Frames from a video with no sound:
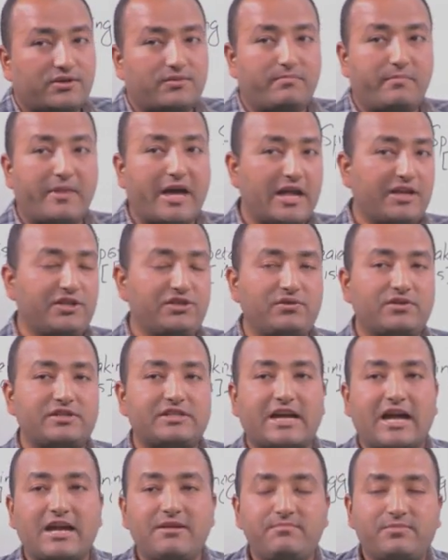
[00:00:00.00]
manage your
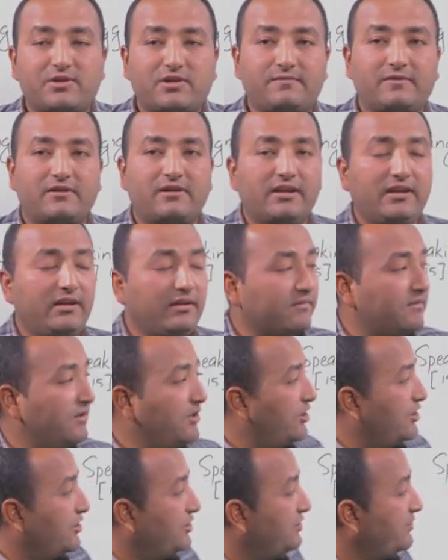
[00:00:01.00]
time properly,
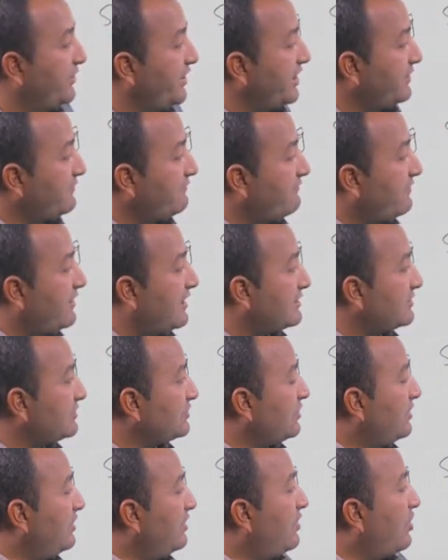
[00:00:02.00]
do it
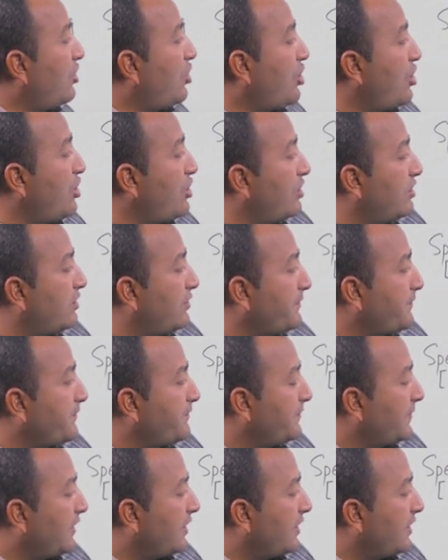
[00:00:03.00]
fast, or